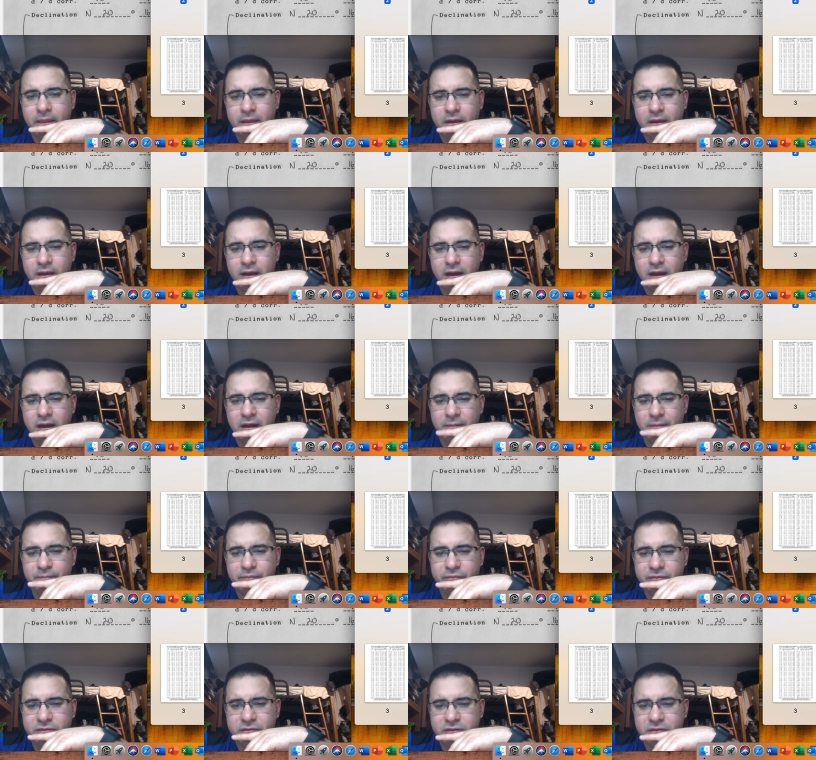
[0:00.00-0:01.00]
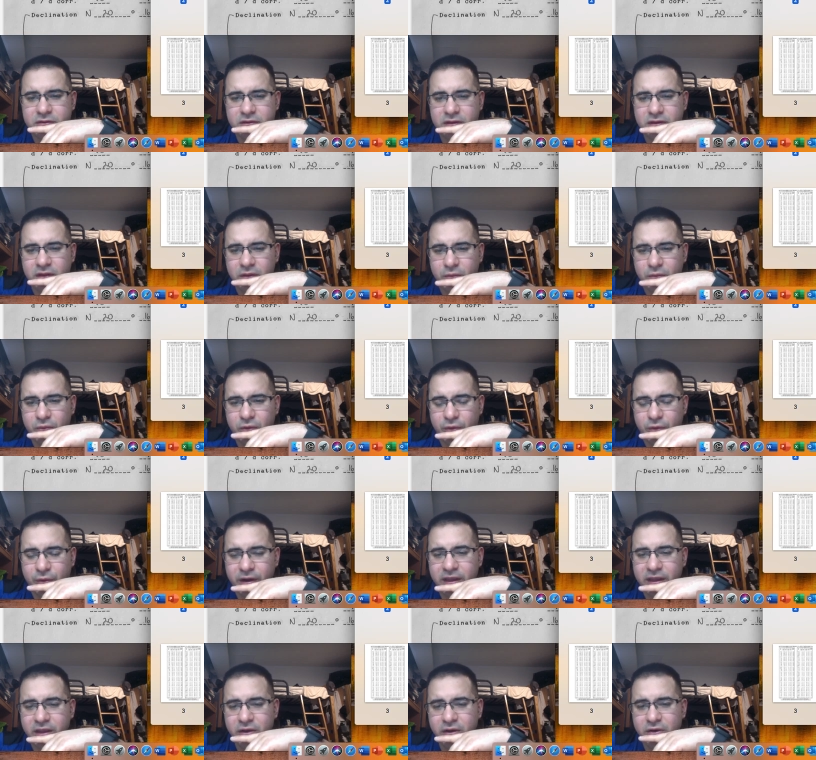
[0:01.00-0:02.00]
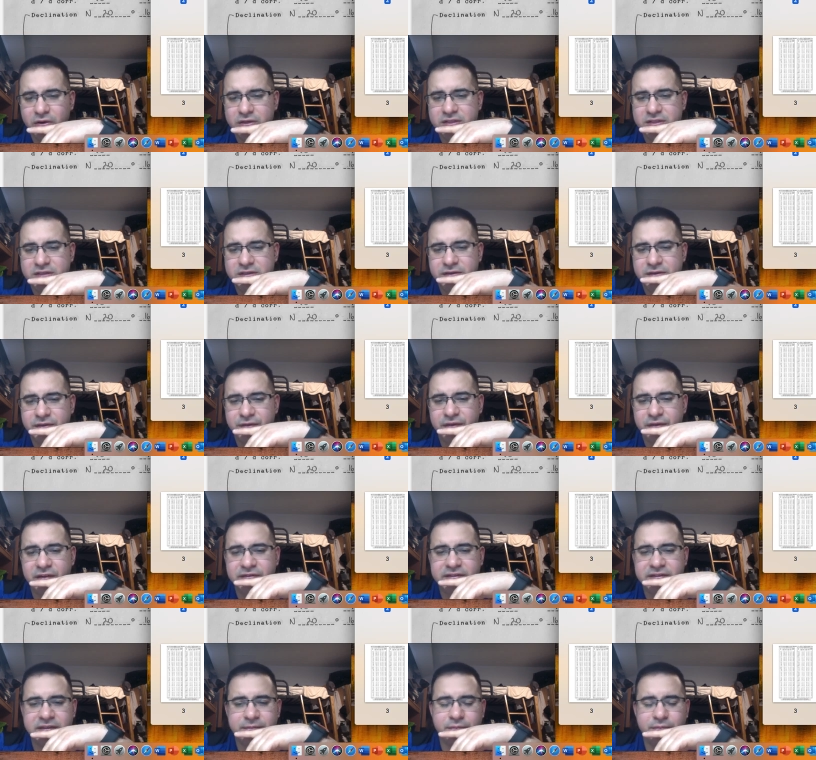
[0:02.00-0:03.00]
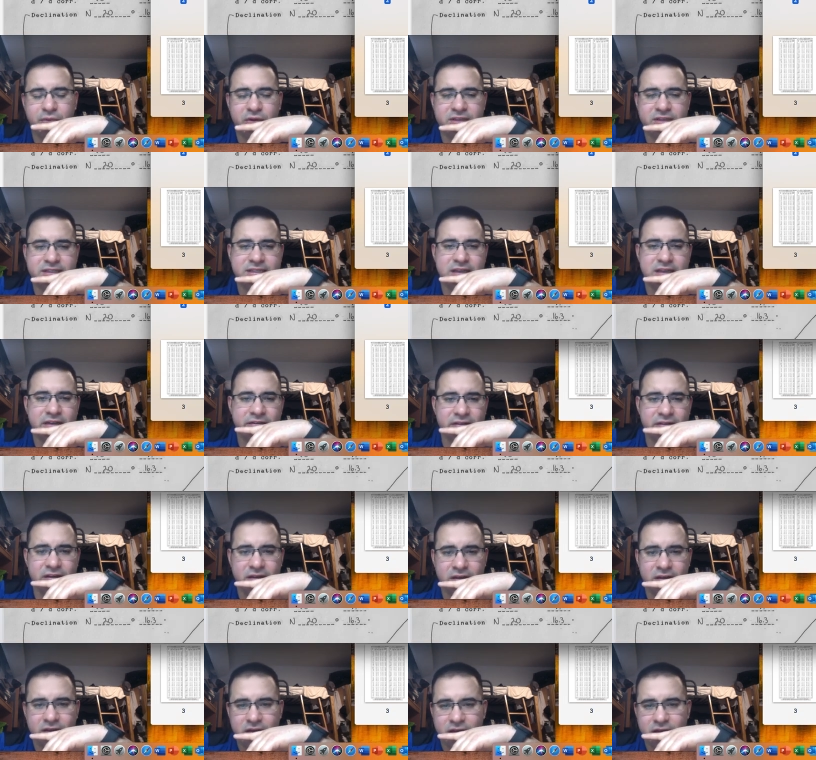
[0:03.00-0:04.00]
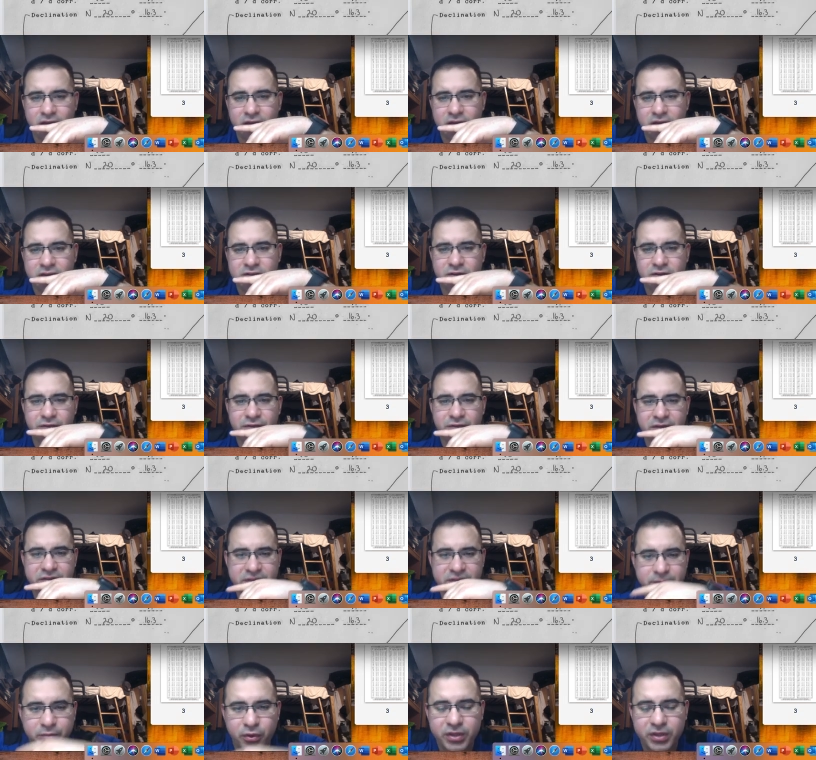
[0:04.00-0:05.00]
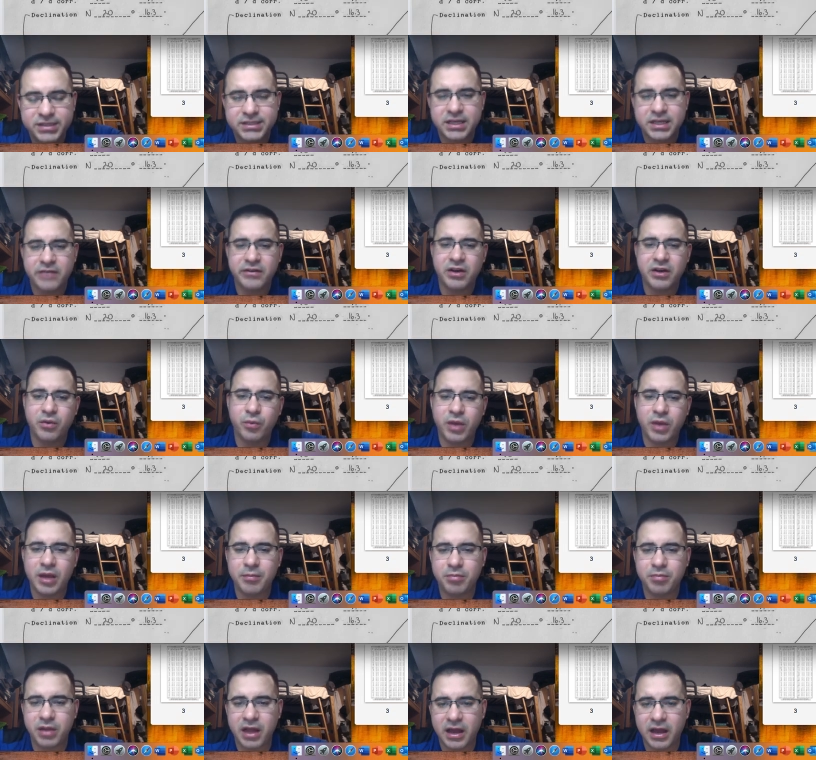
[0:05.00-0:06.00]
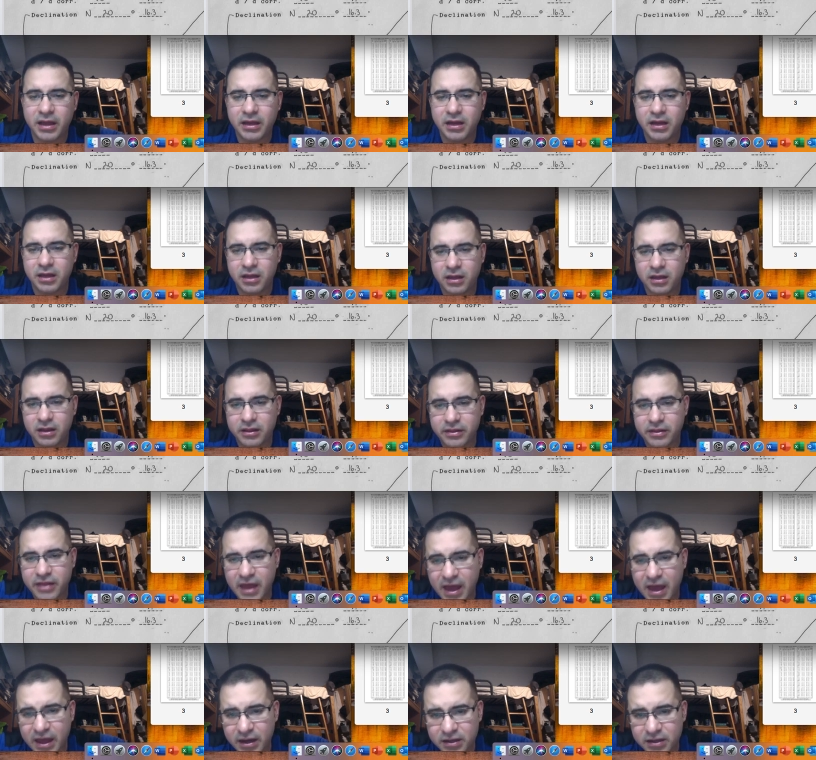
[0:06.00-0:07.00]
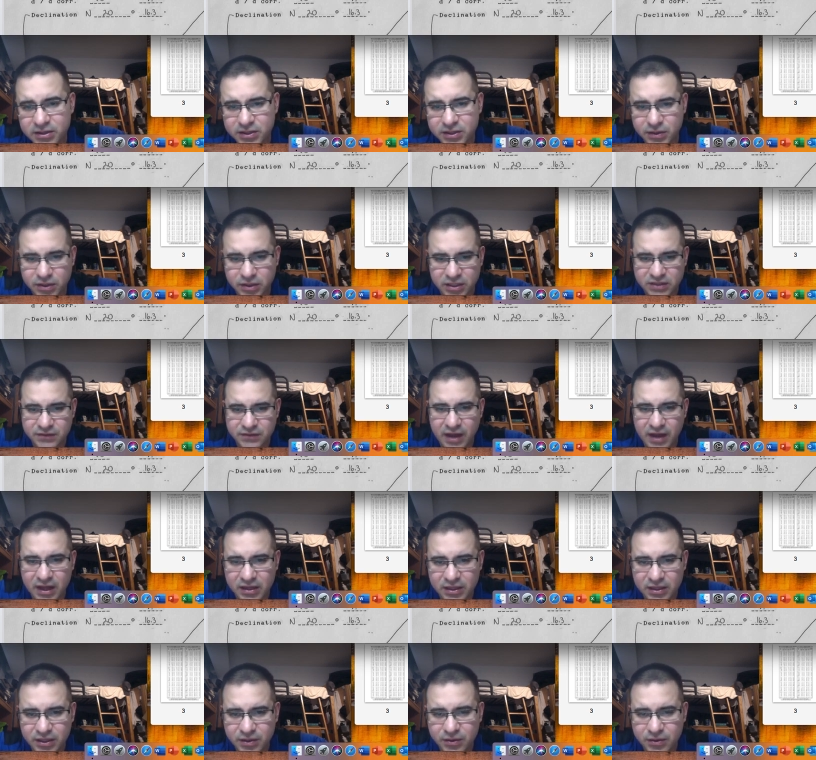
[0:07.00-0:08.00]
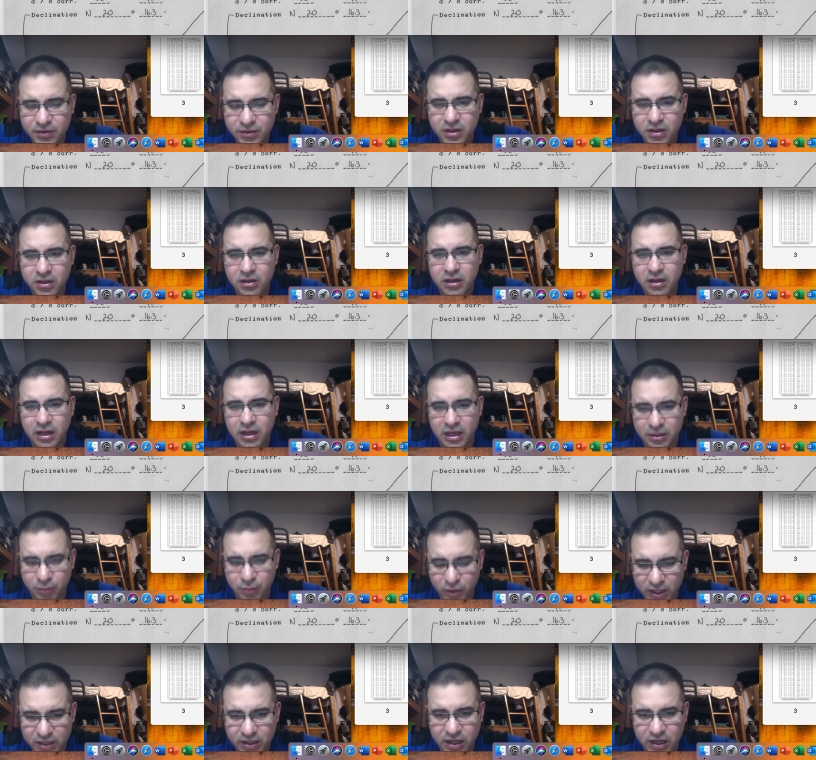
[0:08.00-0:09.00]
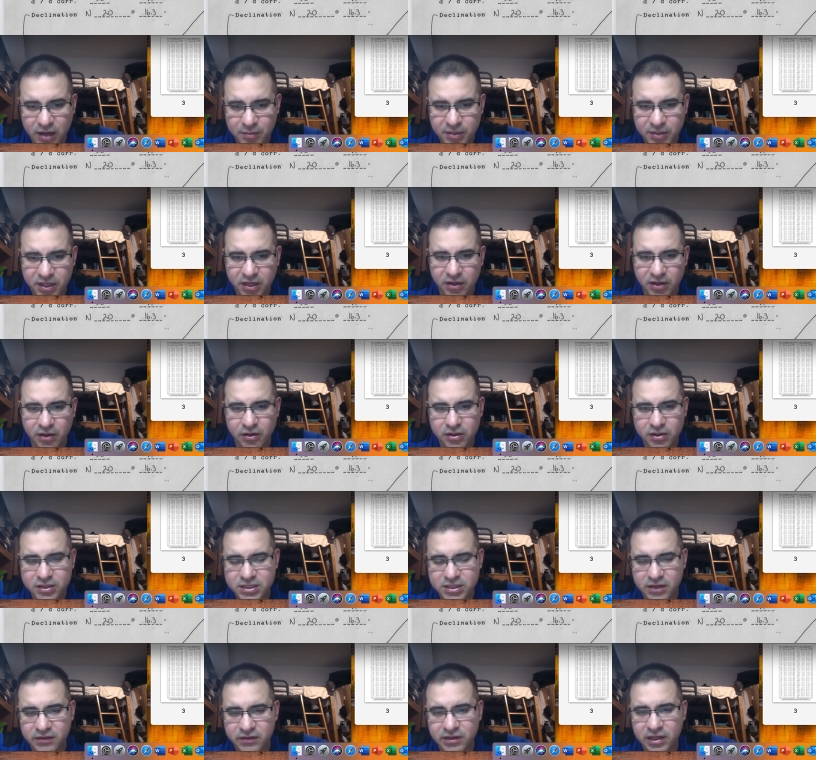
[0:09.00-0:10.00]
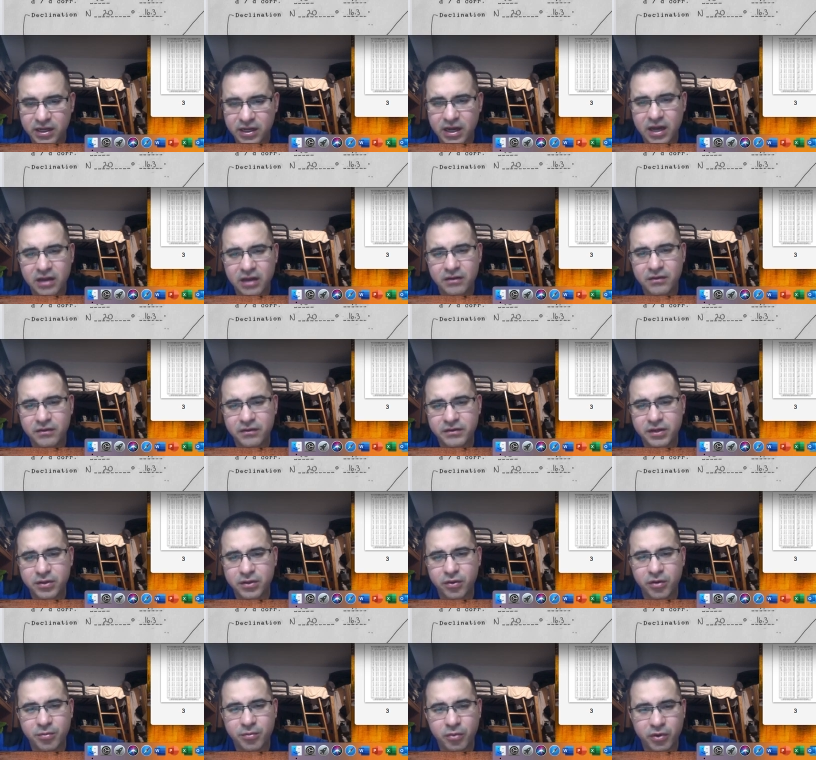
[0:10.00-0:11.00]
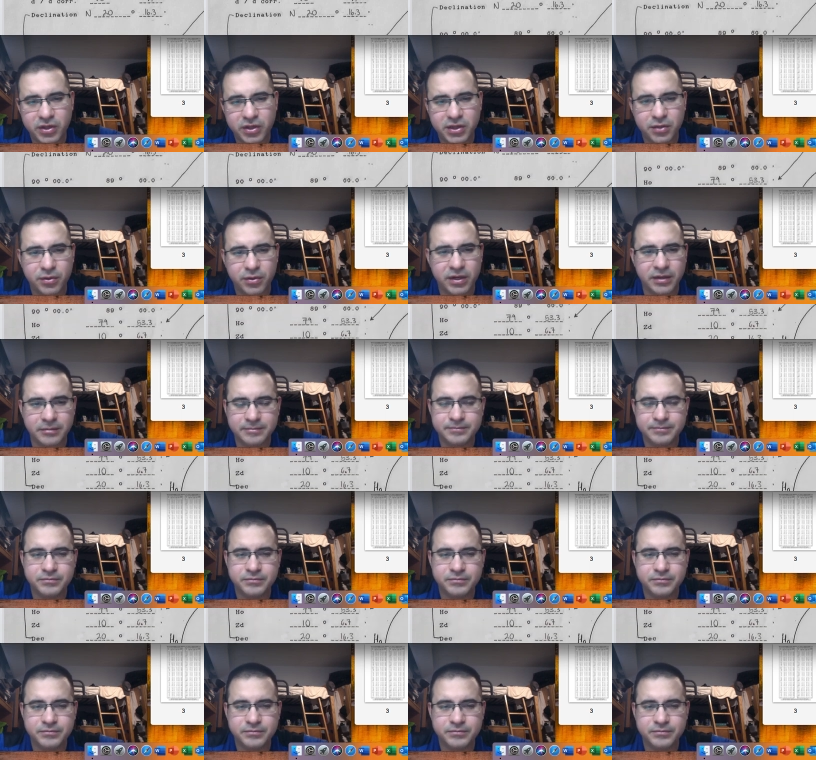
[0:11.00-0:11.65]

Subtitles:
Uh, we're right here, 15.7. So 15.7, and we applied that to this value, and we ended up here, 79, 53.3.